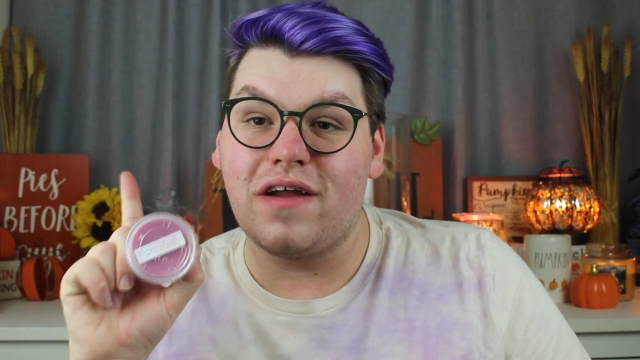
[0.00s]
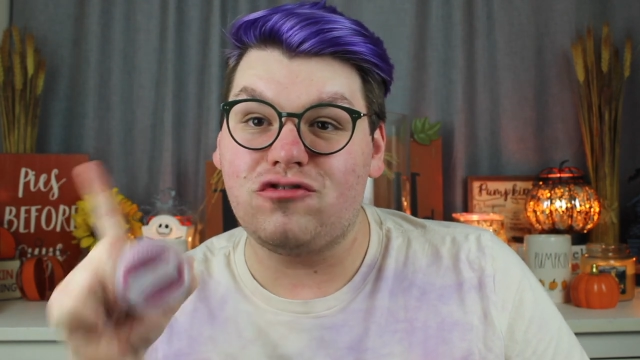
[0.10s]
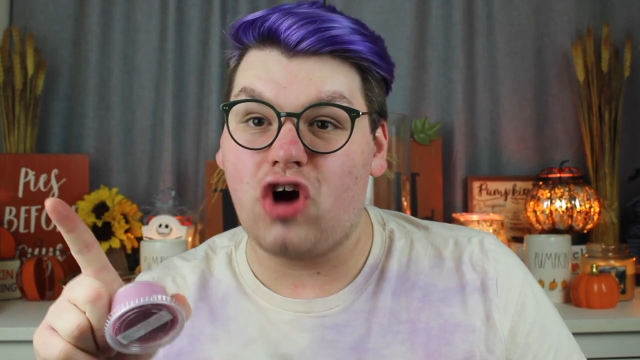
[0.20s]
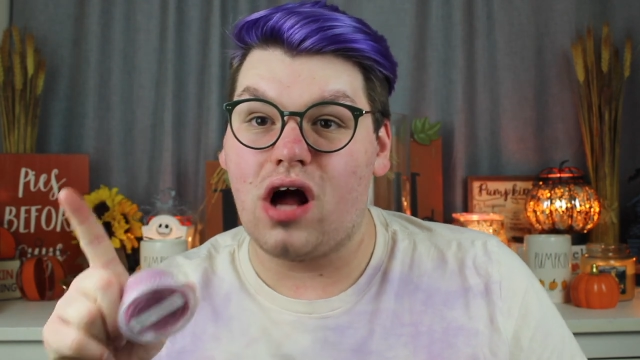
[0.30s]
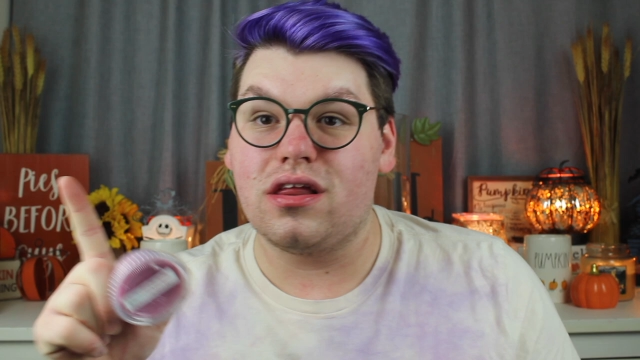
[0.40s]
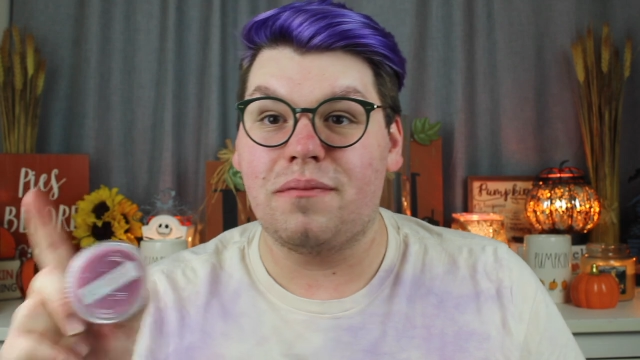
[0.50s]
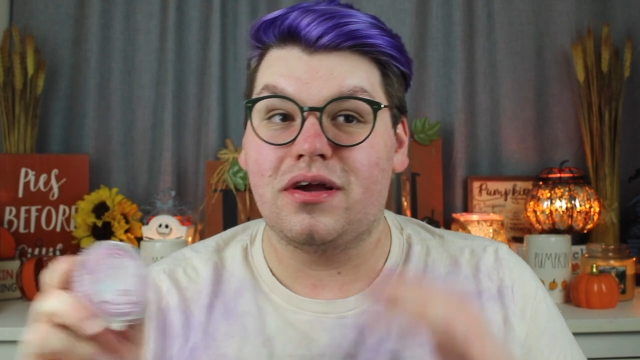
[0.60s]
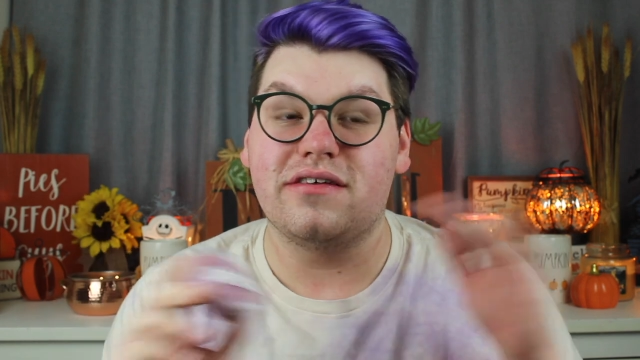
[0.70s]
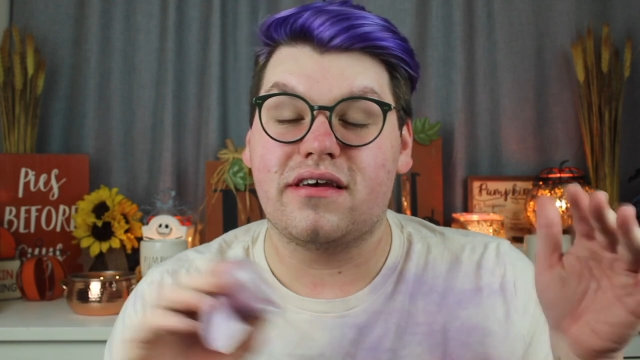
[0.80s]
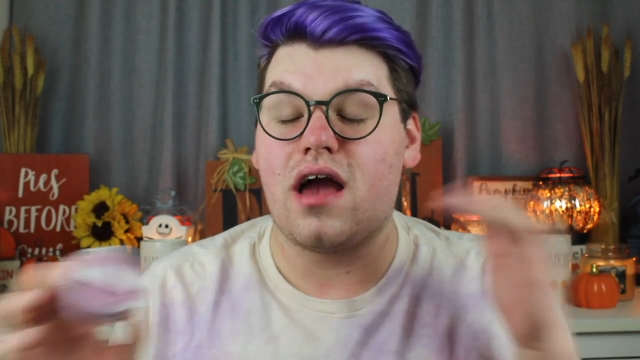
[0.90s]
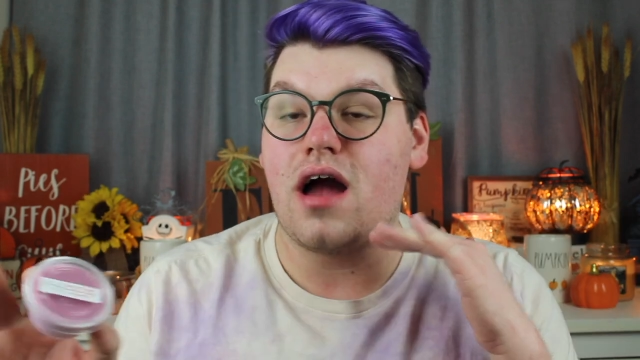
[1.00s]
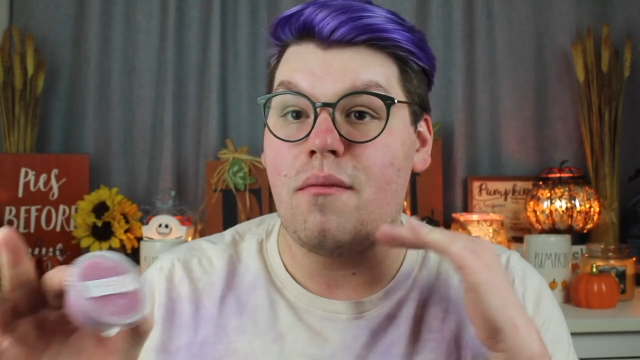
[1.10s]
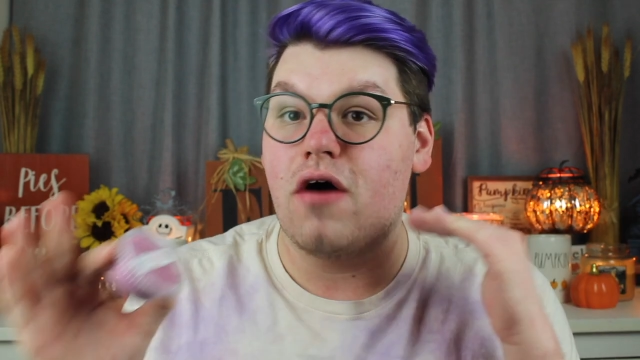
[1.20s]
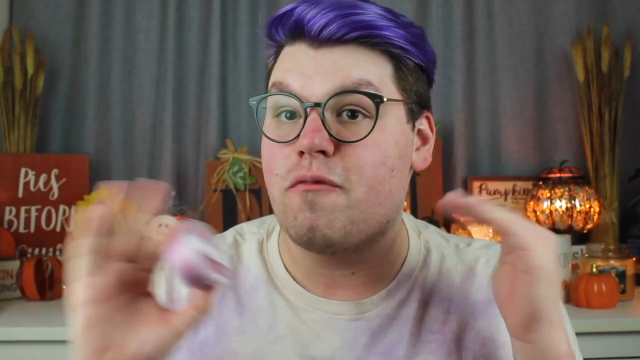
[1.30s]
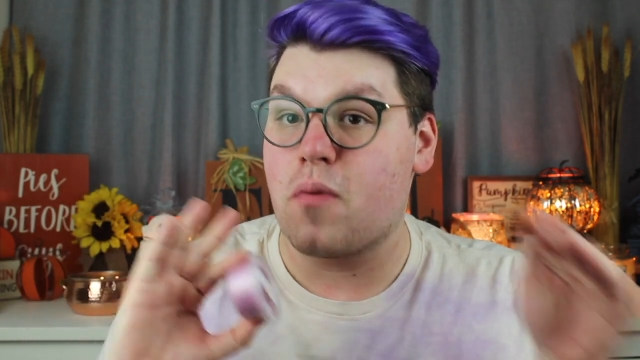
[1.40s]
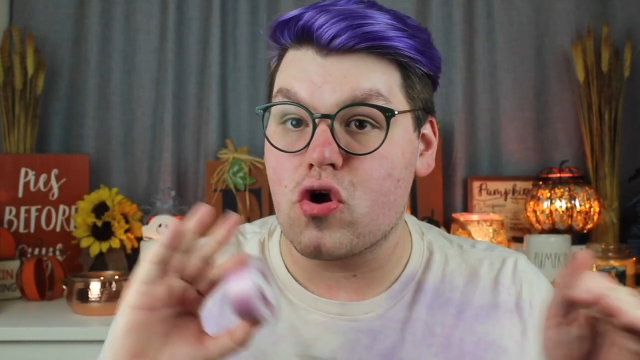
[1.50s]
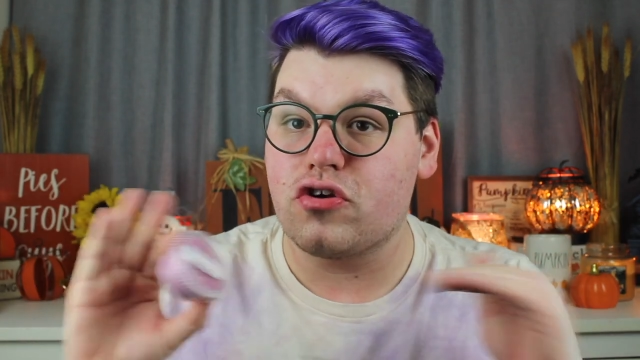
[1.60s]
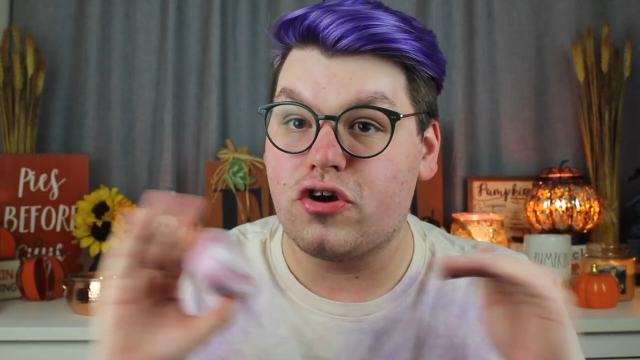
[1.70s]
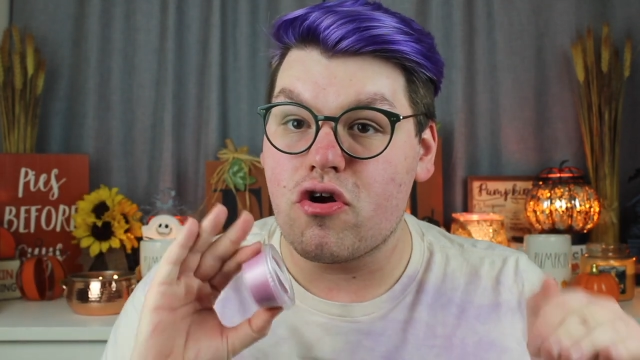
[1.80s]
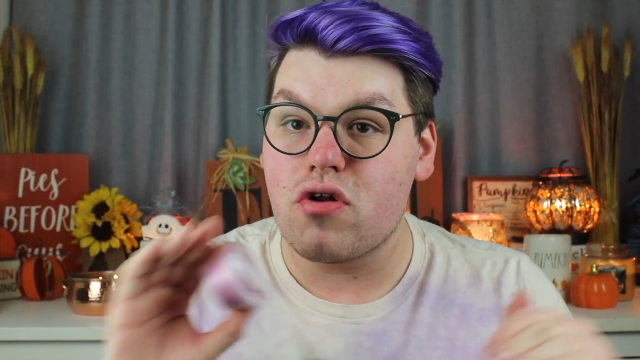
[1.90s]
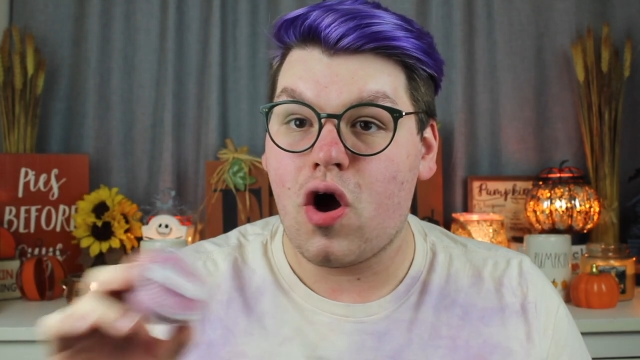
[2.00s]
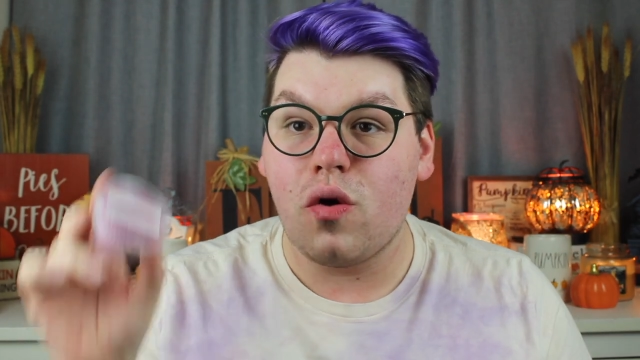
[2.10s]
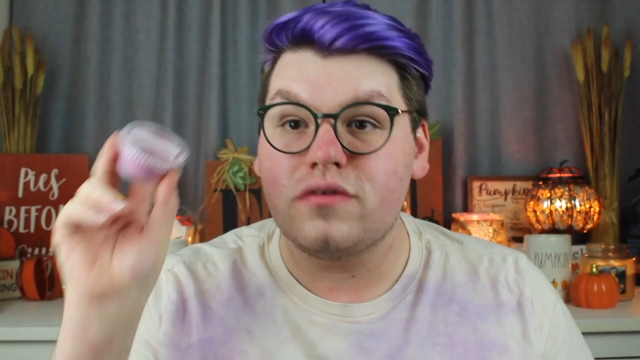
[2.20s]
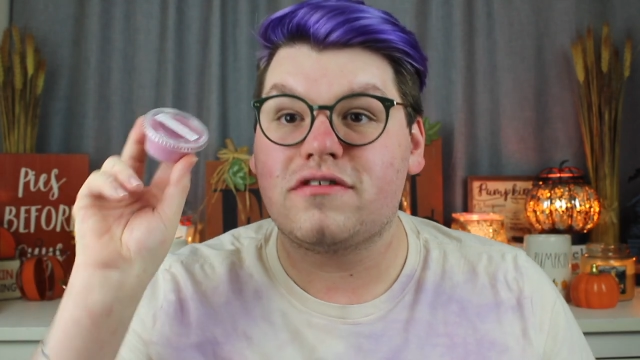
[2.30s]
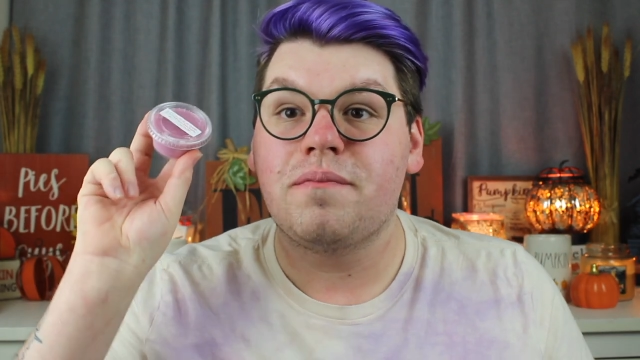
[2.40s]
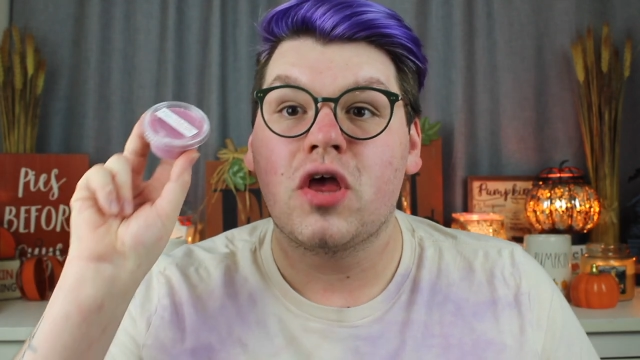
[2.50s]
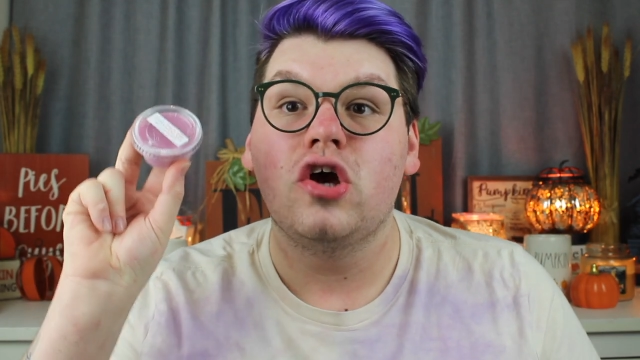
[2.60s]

of chocolate because it can come off burnt to your nose.